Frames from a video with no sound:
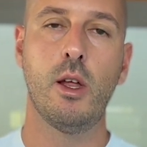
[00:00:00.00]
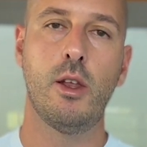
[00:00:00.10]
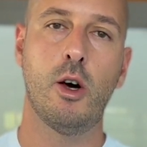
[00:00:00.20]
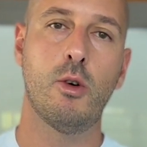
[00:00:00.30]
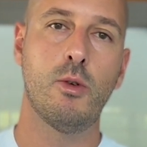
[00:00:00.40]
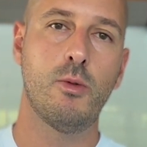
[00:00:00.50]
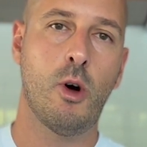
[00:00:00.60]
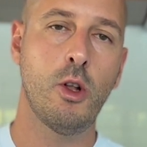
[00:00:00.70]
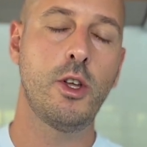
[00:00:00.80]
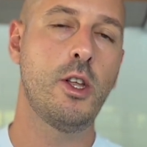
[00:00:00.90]
Now,
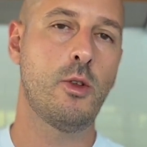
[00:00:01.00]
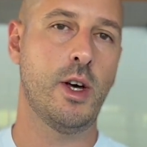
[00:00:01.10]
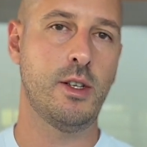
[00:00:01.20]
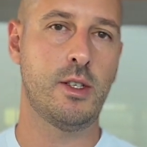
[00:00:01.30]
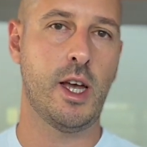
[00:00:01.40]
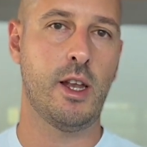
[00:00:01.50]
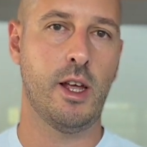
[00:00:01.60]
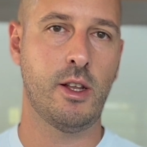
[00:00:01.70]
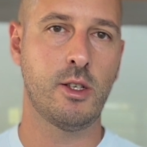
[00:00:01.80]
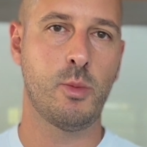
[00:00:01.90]
all you need to understand
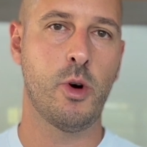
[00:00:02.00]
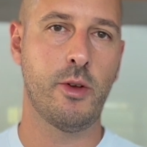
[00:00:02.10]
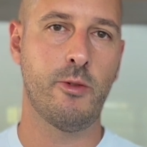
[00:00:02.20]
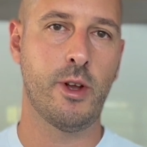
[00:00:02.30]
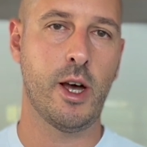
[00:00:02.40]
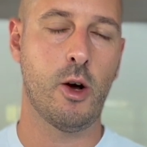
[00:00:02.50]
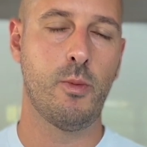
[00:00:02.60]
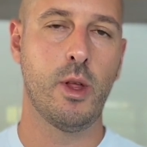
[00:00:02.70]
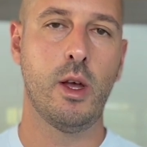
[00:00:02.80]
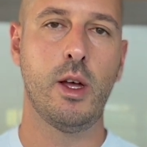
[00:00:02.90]
at this point for now
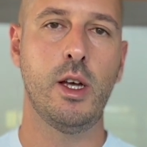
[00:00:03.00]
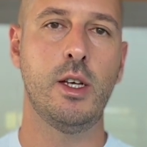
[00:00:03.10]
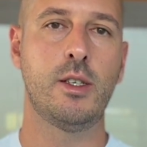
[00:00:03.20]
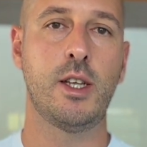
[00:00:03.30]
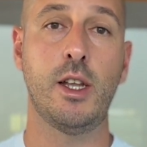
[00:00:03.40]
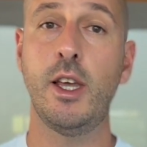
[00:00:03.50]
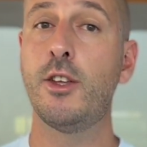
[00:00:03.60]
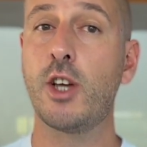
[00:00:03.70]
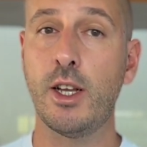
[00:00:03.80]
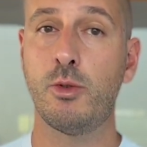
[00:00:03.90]
is that
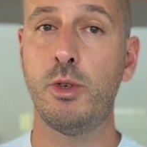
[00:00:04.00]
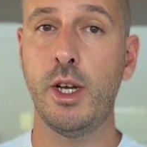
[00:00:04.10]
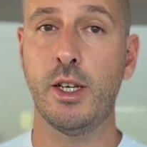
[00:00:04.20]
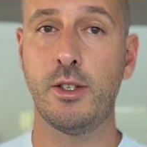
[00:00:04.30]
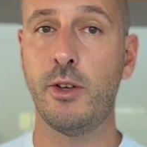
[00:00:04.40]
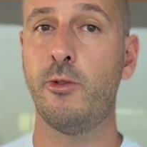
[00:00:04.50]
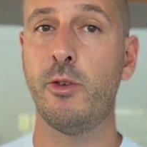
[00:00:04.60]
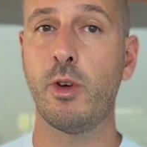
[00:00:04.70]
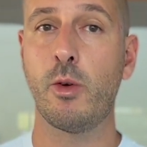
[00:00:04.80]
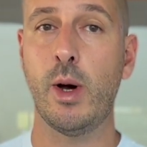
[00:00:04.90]
each country has
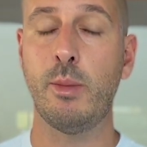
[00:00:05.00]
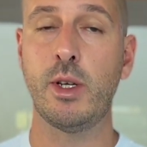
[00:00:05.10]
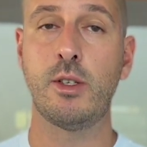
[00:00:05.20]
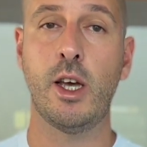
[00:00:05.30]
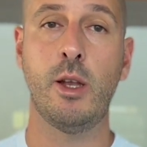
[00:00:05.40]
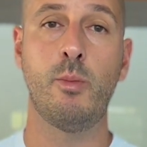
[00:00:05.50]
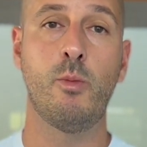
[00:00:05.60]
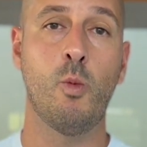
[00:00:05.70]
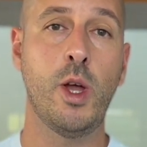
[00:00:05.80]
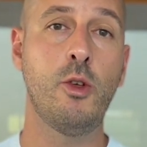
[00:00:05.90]
different requirements, and
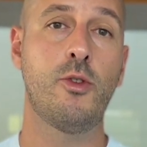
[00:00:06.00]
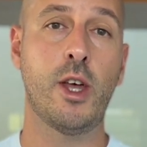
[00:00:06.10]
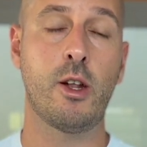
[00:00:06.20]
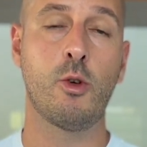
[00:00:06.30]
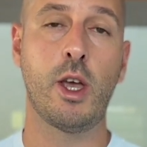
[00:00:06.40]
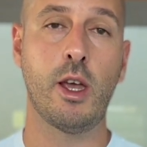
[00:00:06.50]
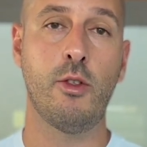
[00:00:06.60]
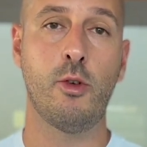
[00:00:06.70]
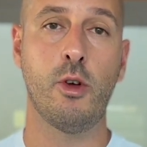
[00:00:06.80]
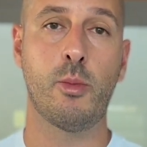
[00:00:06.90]
when you start looking
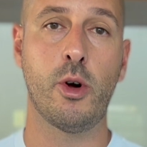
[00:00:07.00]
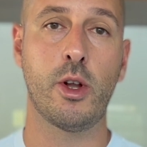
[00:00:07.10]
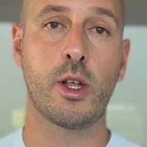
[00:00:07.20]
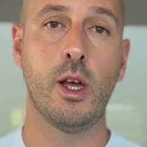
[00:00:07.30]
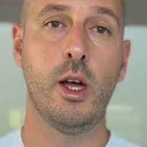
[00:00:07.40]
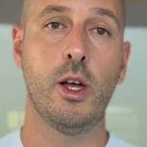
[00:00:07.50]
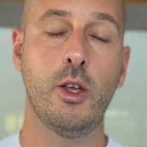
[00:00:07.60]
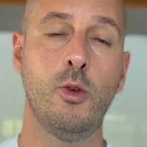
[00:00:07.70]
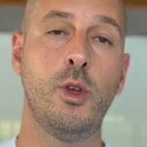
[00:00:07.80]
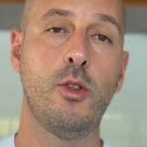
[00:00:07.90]
into your product,
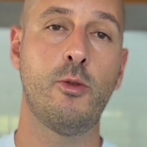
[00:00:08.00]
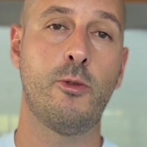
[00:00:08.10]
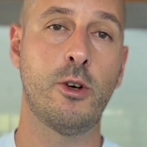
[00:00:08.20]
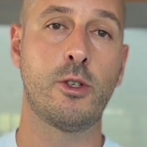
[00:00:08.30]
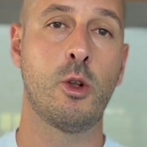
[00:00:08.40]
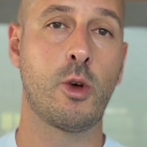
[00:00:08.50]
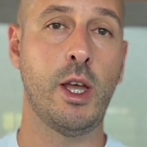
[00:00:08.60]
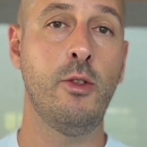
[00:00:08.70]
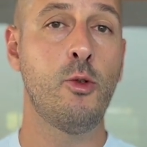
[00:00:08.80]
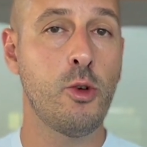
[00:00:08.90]
you need to first look
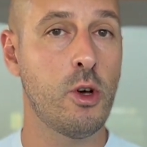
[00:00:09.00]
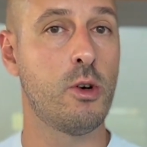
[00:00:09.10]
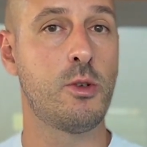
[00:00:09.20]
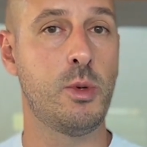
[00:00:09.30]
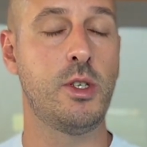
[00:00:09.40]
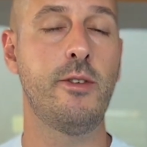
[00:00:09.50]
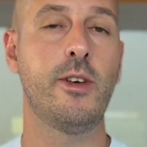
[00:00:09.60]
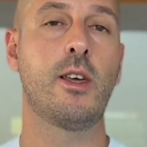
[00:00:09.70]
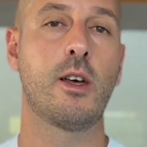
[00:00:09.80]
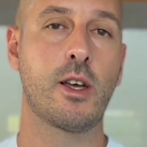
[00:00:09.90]
into your
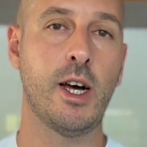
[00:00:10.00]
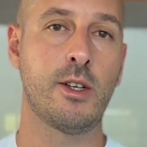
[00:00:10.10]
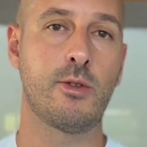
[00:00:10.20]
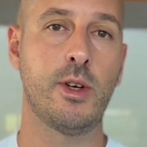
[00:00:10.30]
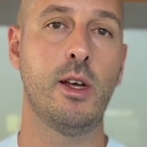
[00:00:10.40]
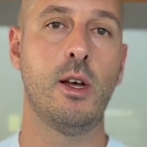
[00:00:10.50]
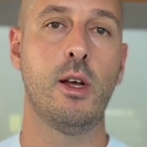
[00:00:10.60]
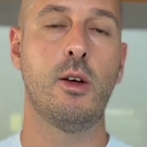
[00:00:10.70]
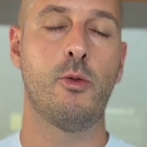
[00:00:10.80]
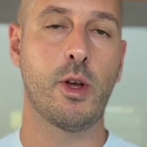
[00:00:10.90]
specific country
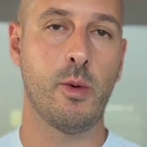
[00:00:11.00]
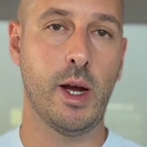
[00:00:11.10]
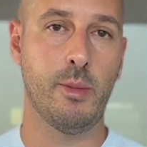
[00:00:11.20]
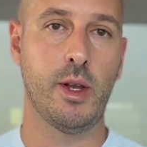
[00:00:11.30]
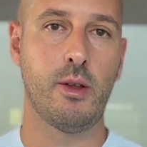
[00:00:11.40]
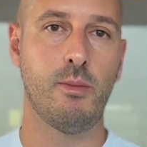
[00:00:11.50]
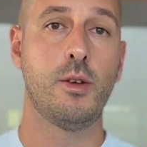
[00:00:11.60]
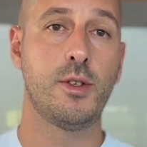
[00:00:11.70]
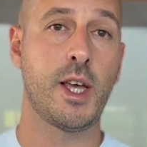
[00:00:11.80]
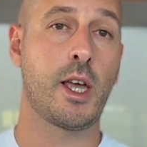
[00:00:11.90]
requirement.
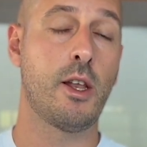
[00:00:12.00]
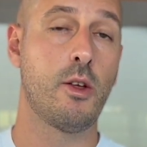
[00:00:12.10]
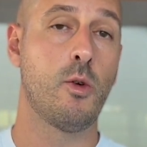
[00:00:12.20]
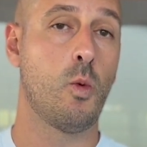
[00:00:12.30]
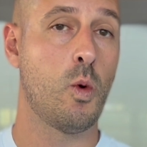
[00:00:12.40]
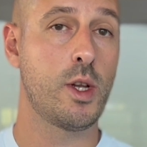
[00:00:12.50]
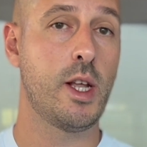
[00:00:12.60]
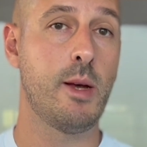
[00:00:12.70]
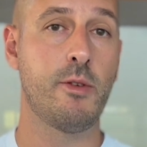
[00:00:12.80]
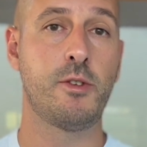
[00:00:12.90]
Second, what
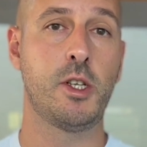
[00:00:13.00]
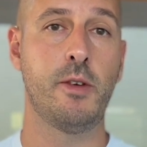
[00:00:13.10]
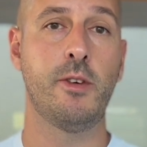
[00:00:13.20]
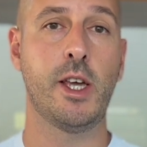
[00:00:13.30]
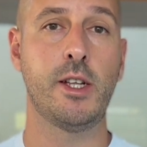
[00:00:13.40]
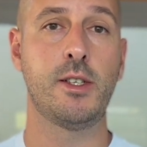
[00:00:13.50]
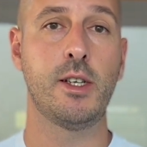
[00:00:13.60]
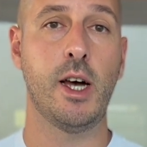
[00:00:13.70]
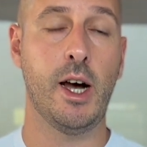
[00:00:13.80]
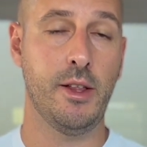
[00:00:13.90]
type of certificates
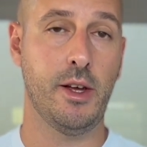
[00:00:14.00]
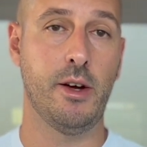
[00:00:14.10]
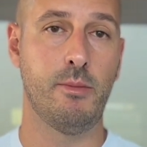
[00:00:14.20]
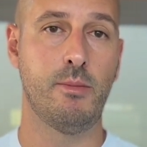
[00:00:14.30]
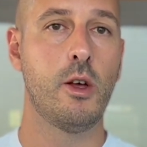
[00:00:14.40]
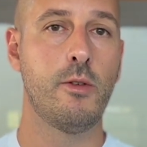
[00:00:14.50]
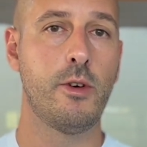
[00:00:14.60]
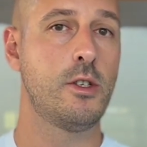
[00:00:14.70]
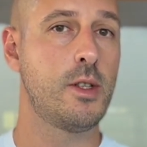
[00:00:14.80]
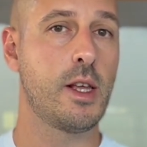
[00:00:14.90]
are there?
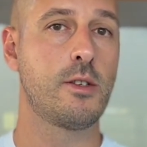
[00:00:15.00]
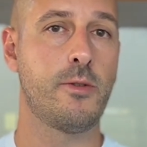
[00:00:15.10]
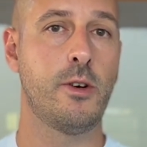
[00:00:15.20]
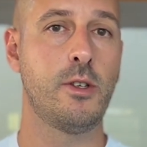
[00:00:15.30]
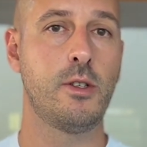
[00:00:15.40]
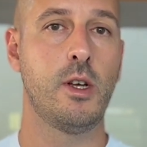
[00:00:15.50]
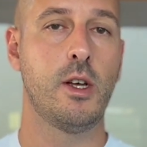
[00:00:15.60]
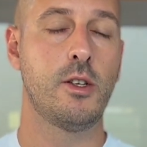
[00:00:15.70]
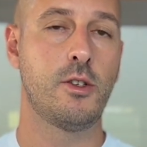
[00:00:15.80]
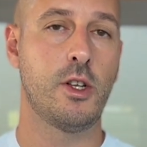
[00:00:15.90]
First things first,
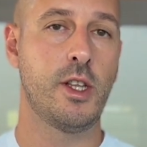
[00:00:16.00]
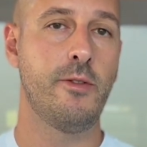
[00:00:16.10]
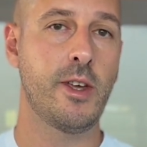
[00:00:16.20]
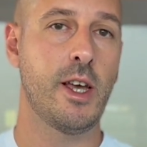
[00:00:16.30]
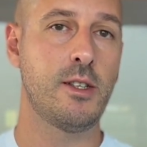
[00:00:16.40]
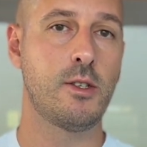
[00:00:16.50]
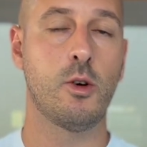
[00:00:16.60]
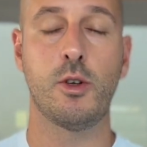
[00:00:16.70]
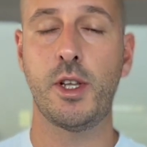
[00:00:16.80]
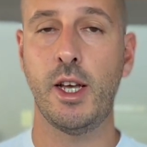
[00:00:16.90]
certificates
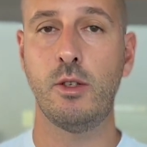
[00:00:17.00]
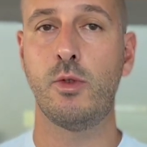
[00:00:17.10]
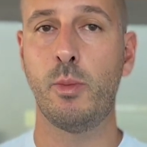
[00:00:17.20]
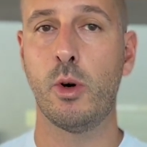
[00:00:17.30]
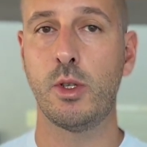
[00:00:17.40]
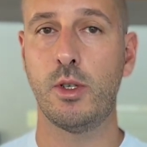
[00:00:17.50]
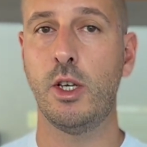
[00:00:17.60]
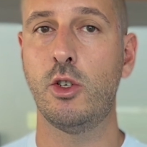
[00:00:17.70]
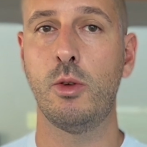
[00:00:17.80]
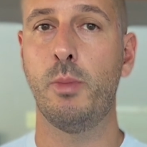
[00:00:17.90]
or test reports
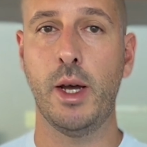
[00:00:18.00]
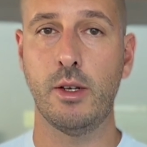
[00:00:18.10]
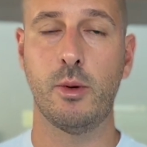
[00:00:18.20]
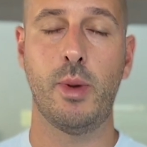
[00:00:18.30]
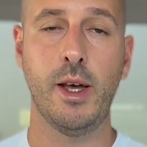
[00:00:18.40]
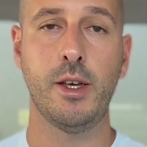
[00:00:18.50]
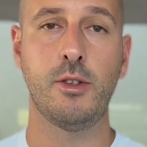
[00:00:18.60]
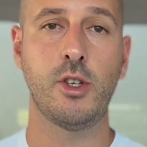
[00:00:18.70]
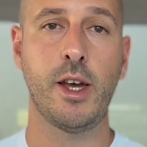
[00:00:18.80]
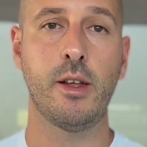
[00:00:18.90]
issued by a supplier in
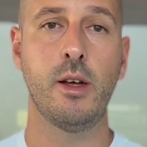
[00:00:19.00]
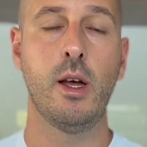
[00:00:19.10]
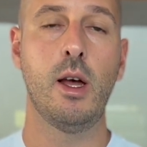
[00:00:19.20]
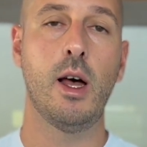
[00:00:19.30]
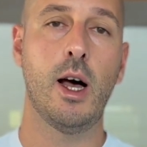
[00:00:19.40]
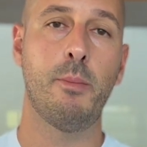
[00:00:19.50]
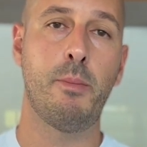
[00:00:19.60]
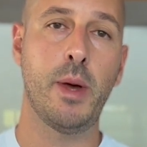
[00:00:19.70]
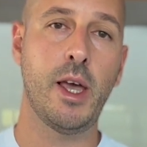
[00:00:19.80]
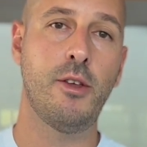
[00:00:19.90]
China are
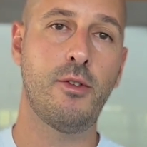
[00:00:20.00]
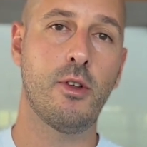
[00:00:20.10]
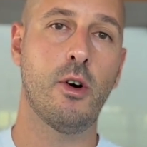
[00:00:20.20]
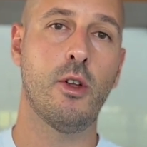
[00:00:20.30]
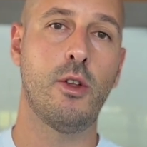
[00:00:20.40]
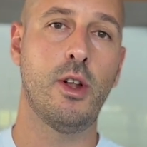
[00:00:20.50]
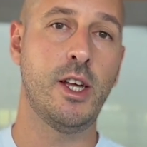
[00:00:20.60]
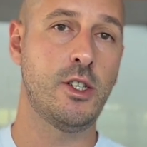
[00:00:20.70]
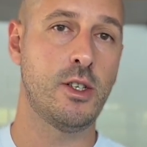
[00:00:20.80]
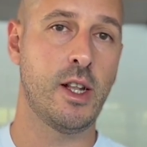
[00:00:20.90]
based on
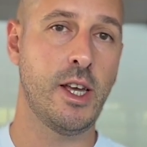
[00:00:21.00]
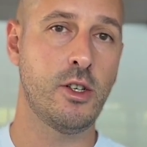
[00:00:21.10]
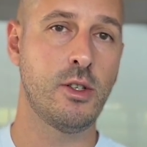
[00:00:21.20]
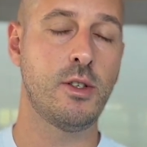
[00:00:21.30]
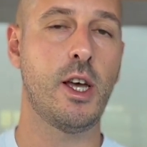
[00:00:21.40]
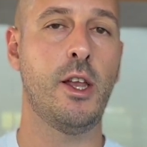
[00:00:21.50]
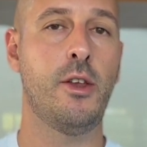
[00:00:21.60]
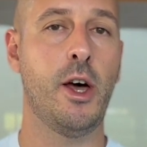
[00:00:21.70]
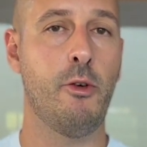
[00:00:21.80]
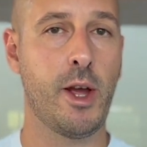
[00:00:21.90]
legislations and
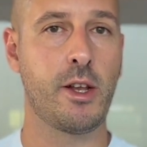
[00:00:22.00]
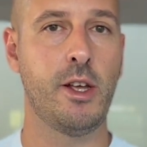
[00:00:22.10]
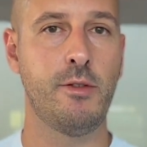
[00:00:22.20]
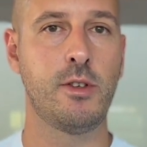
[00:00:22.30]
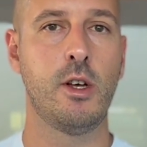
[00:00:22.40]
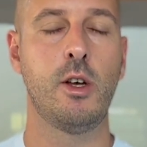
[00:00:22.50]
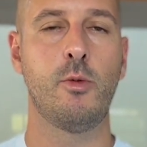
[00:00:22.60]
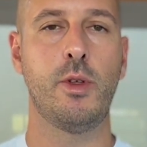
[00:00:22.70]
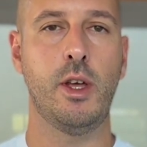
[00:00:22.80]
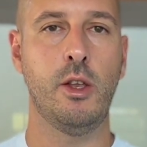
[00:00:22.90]
directives
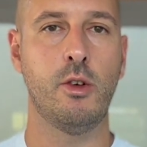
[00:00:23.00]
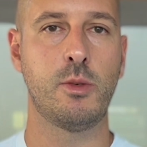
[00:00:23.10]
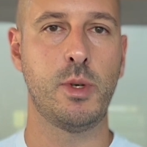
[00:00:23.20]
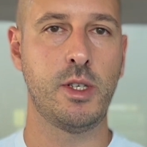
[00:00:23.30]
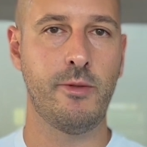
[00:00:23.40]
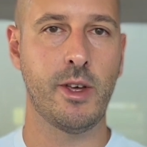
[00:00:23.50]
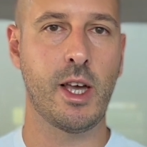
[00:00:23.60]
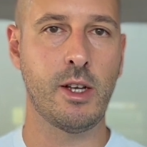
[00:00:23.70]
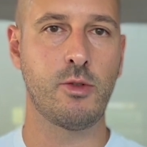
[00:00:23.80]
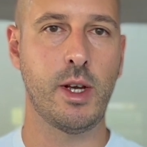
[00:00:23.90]
within your specific
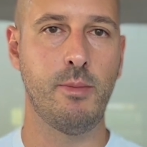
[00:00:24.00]
country.